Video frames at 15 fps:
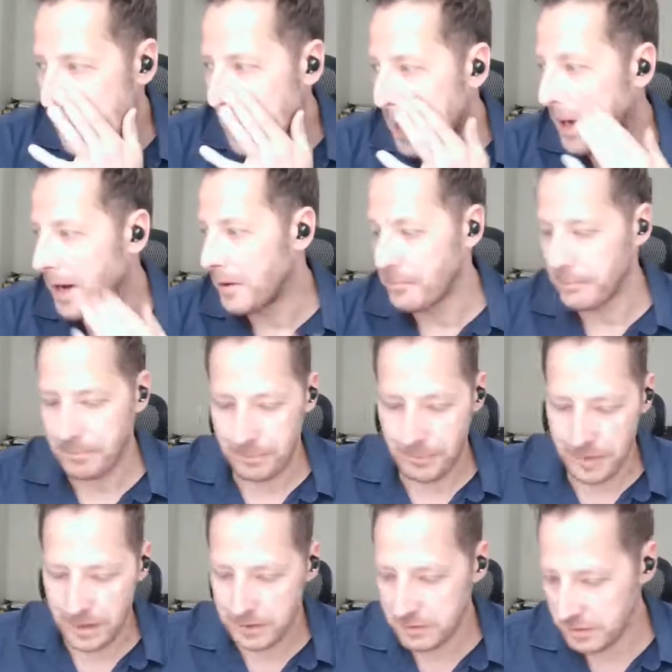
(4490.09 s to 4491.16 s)

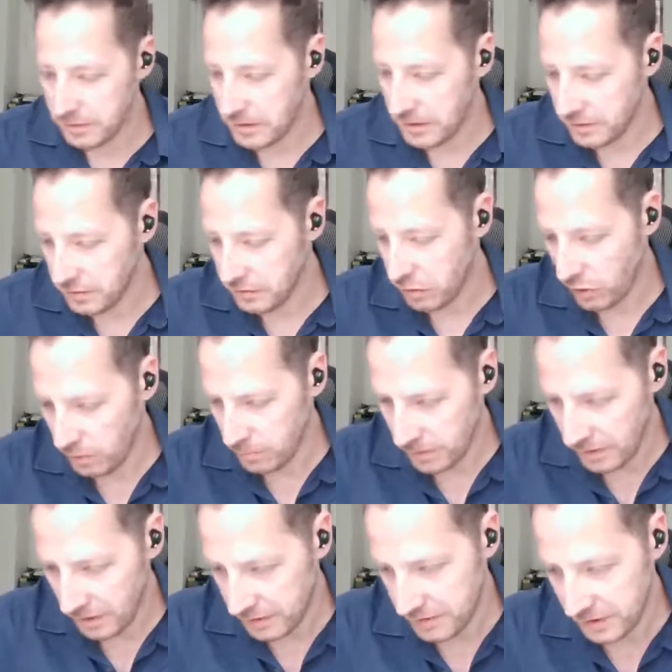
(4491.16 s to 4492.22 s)
There's a term
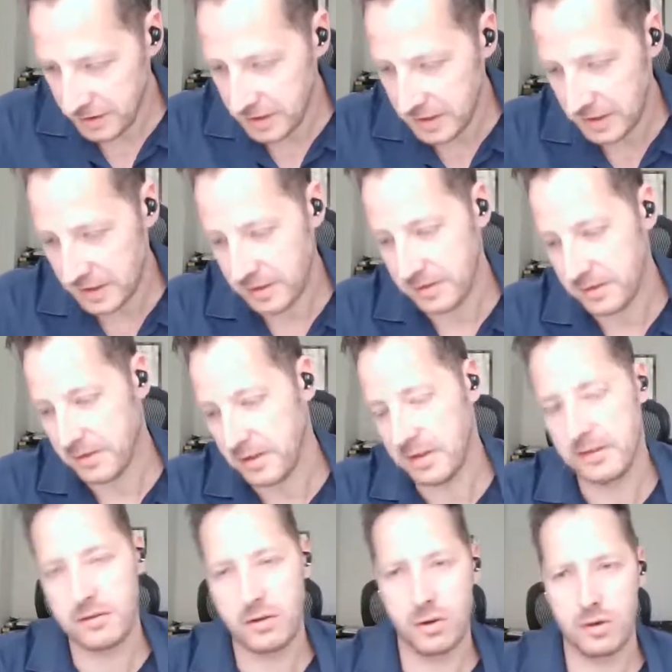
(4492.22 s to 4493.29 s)
in Tanzania,
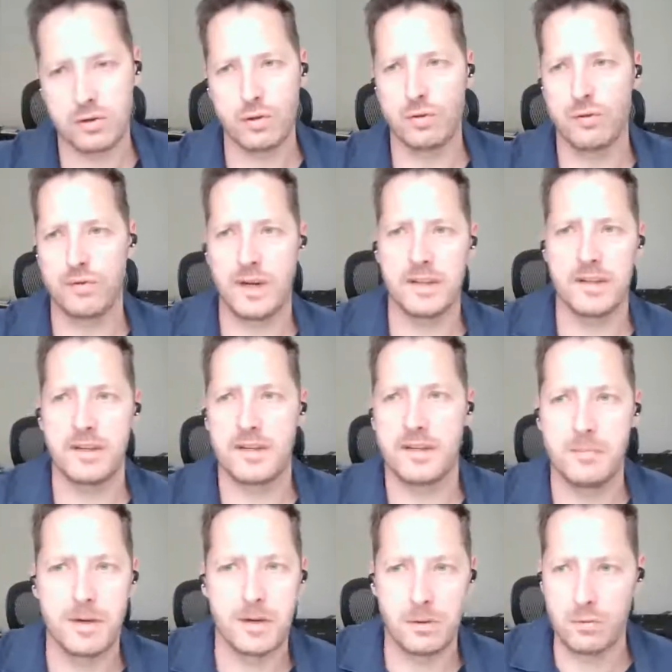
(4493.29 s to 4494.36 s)
and it's called Kufanya
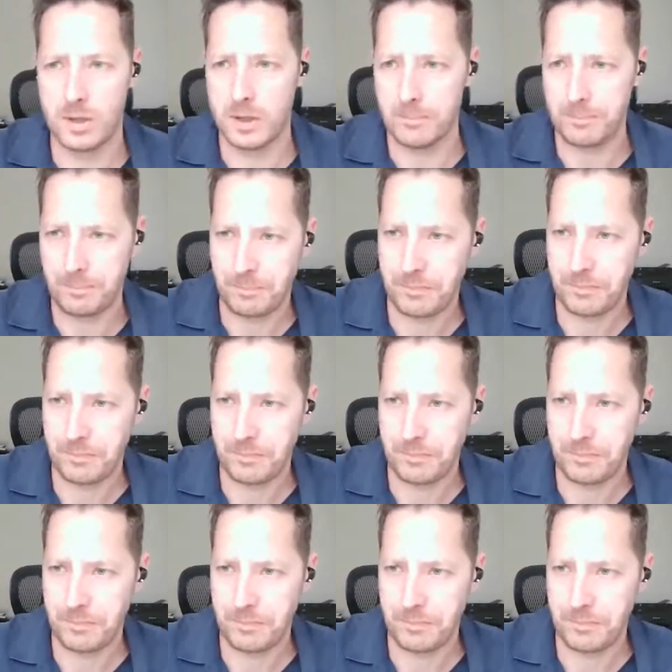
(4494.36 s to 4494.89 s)
Kibarua.